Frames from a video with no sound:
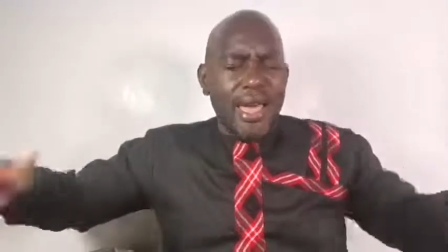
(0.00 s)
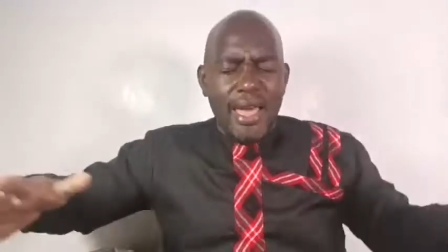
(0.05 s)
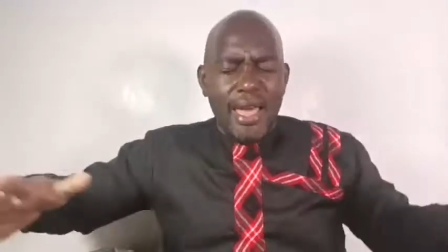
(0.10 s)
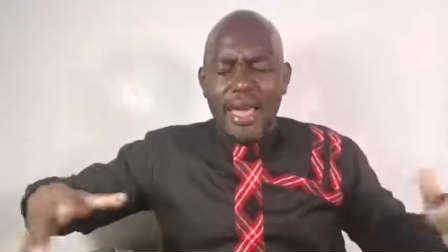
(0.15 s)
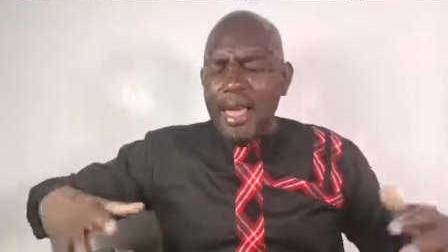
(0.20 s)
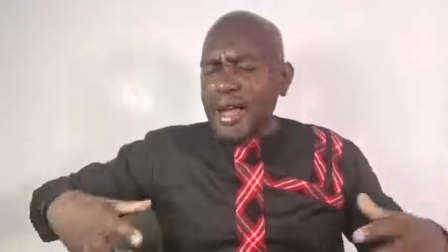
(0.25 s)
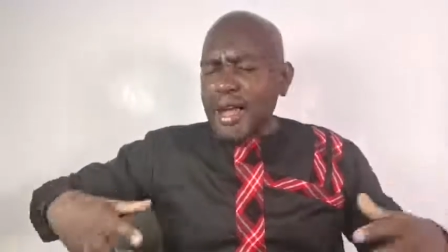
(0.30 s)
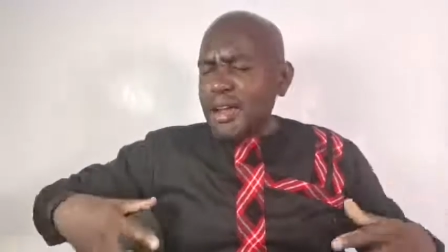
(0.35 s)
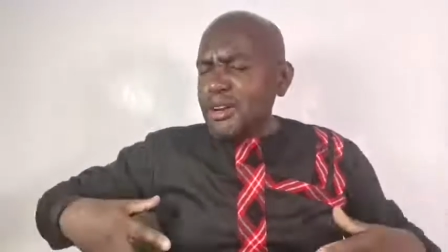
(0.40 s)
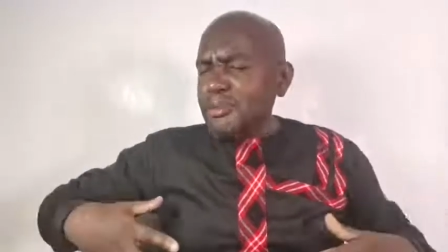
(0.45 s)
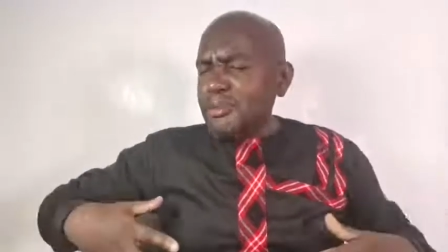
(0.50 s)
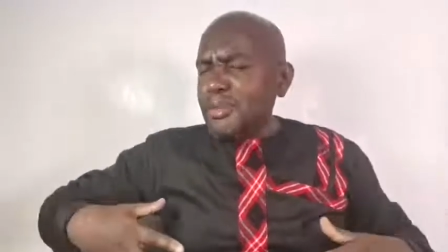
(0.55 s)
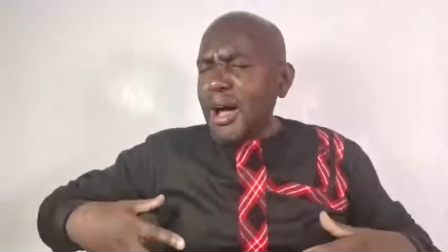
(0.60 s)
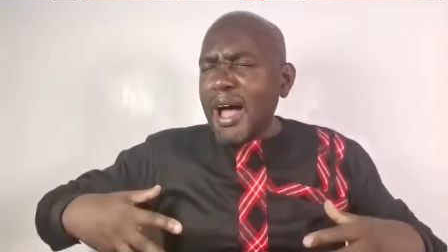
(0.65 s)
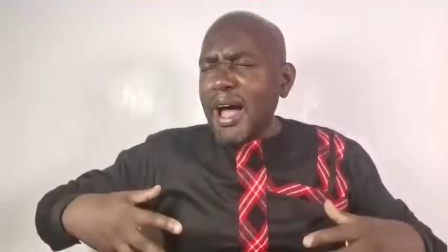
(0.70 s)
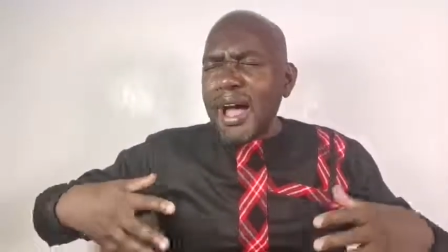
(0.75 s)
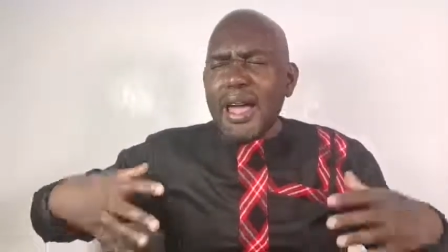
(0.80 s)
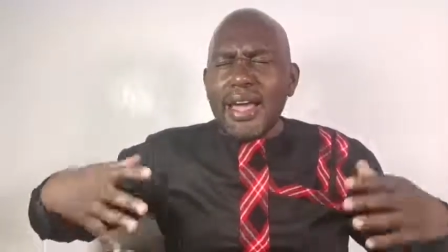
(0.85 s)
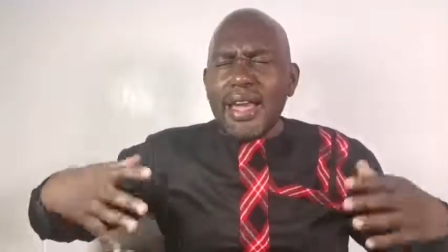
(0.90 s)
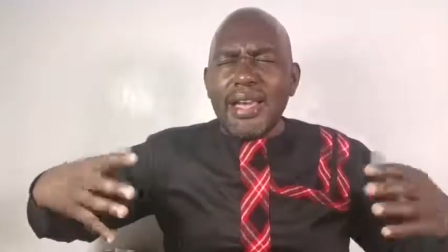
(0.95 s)
and
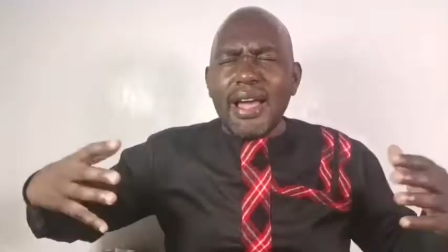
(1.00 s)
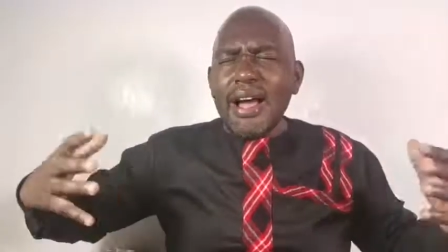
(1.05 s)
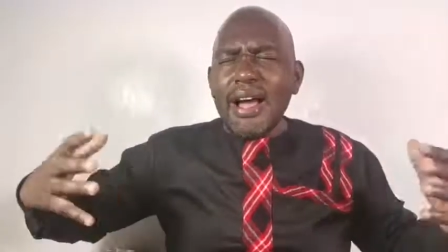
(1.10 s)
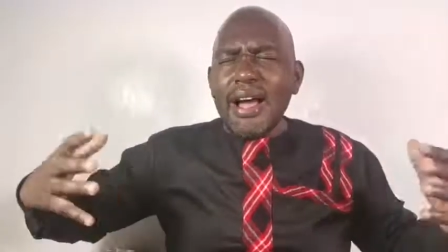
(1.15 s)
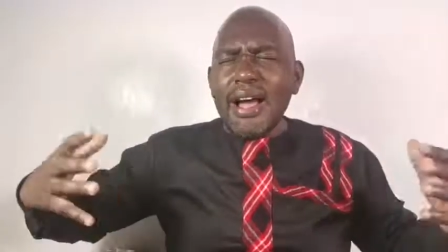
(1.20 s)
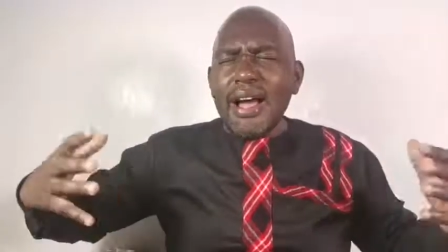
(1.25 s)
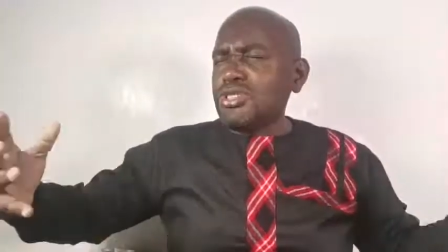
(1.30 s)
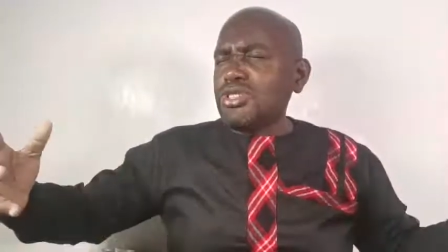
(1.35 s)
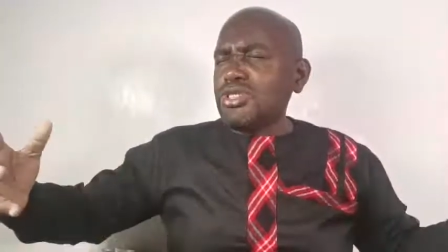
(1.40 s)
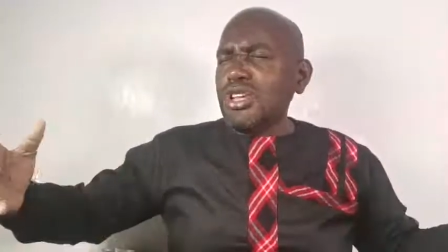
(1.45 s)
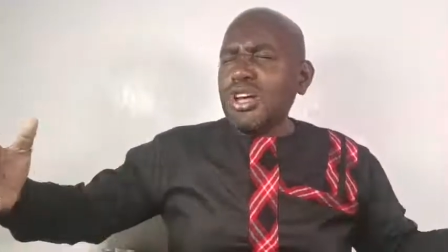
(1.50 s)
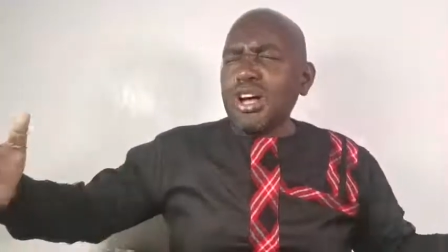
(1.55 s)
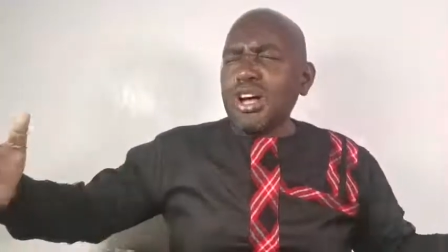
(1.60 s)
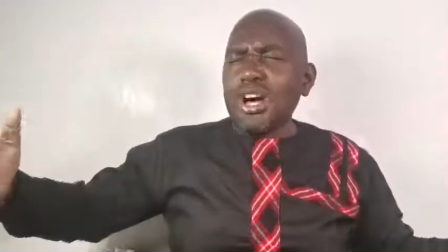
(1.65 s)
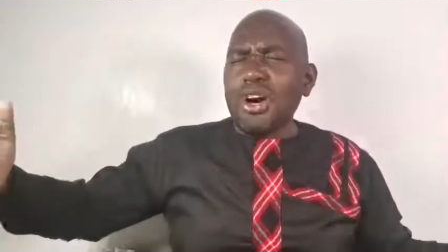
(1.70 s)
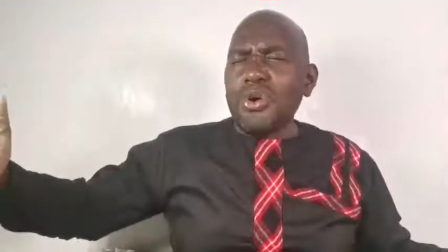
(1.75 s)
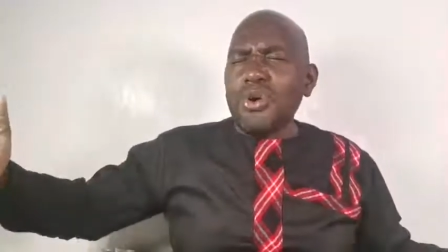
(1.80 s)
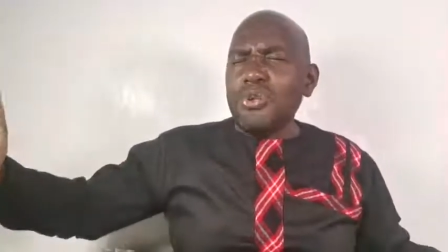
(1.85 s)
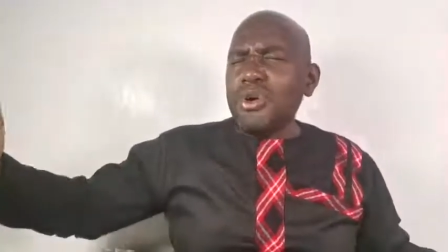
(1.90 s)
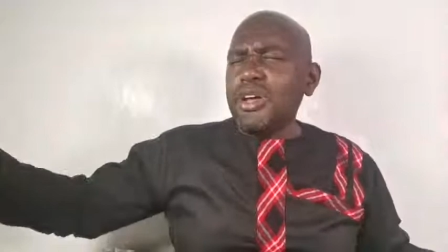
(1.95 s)
my
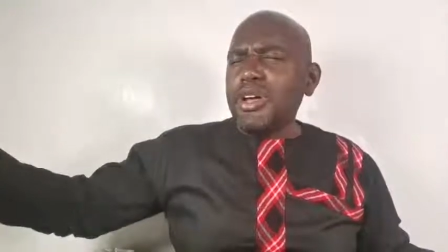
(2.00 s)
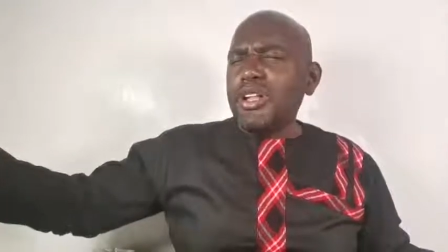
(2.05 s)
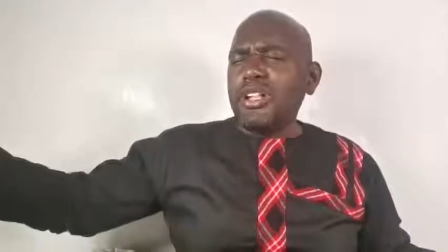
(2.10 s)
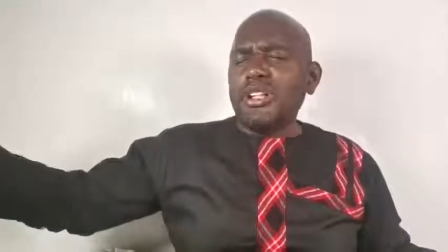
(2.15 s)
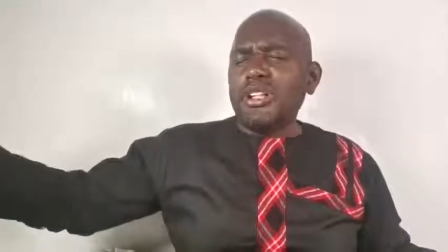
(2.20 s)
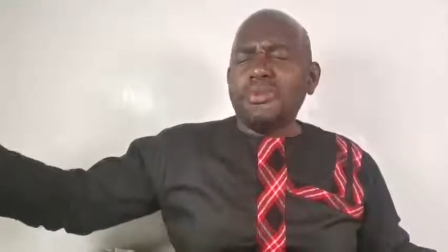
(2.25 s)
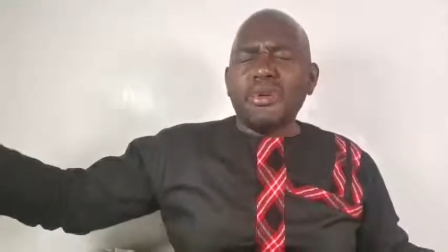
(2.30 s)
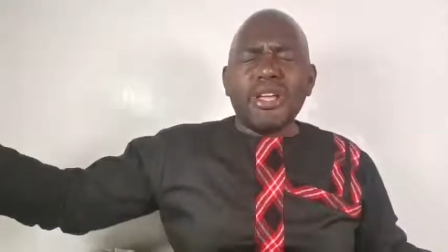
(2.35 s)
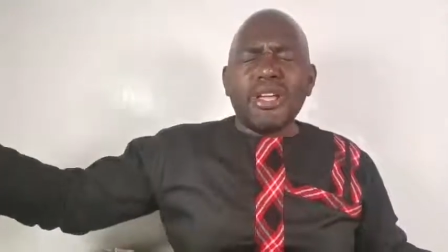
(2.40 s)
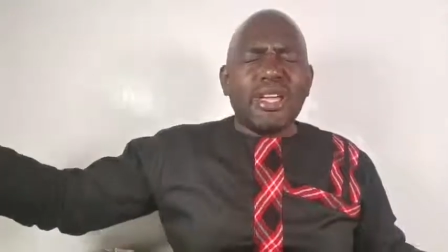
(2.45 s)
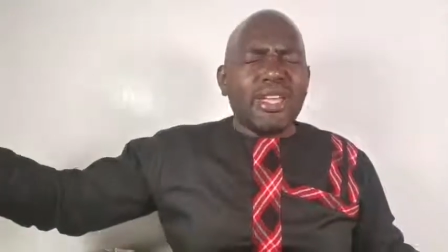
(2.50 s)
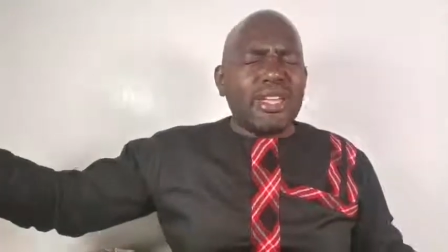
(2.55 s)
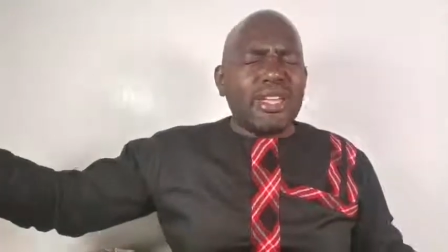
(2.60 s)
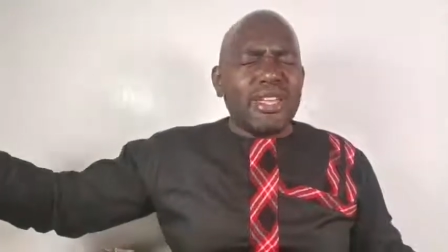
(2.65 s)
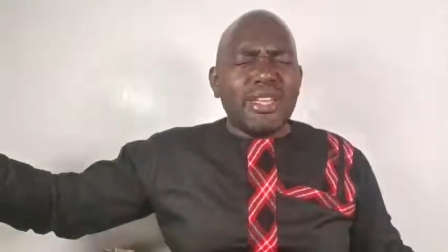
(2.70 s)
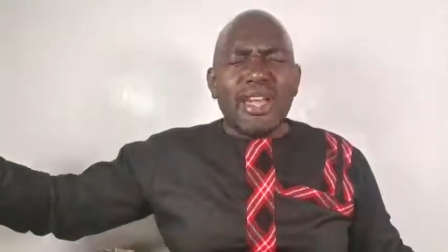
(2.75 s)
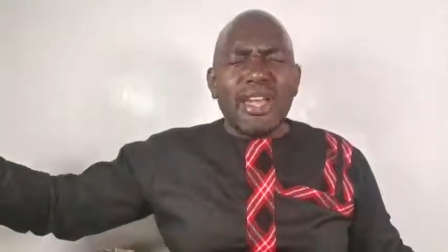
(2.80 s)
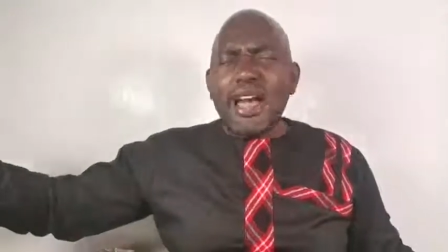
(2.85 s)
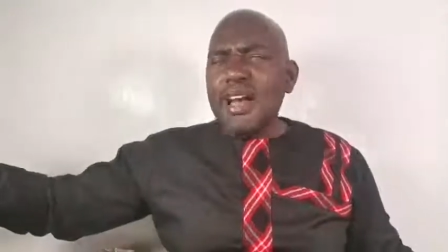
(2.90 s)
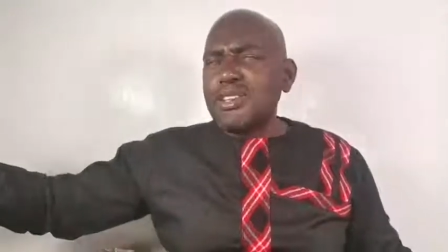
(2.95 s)
answer will
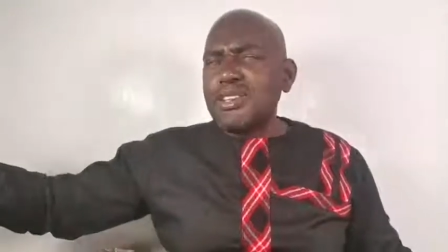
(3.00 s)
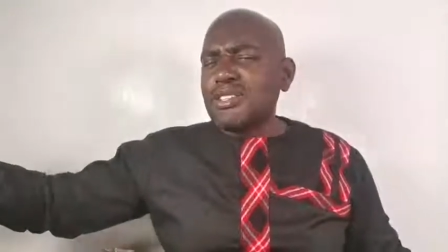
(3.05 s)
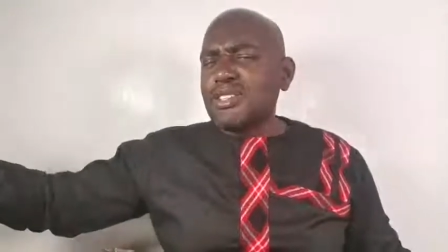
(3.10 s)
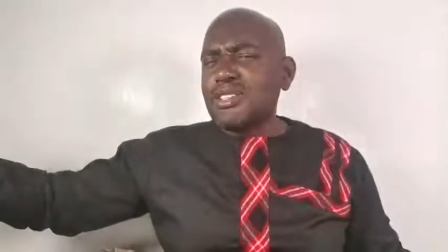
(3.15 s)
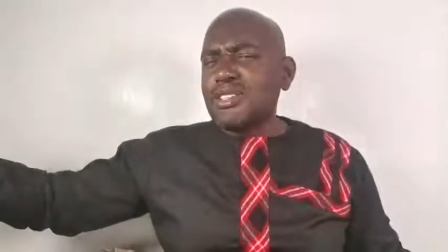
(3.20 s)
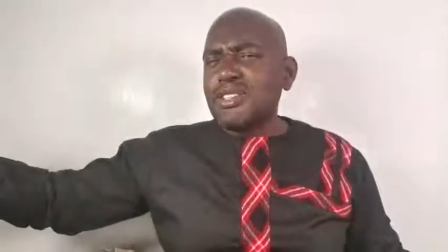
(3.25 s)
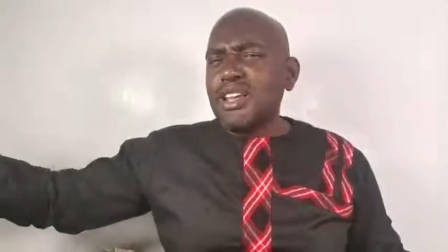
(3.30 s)
be yes,